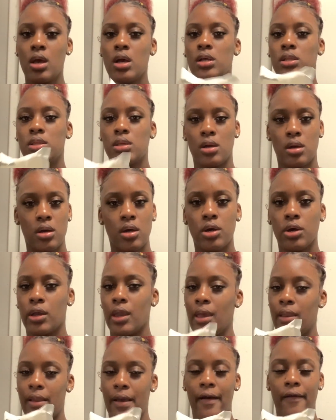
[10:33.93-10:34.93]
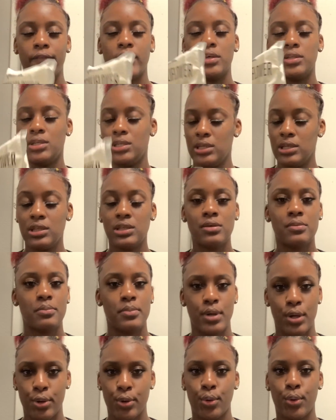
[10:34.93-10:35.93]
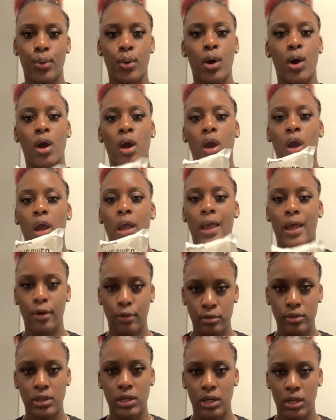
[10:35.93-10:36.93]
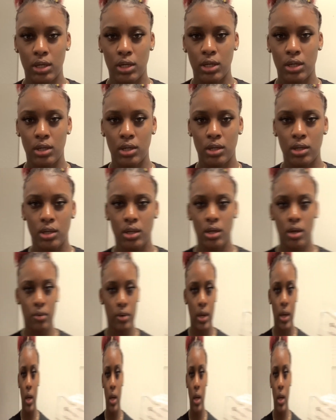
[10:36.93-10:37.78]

to cook and have a decent meal healthy. Okay.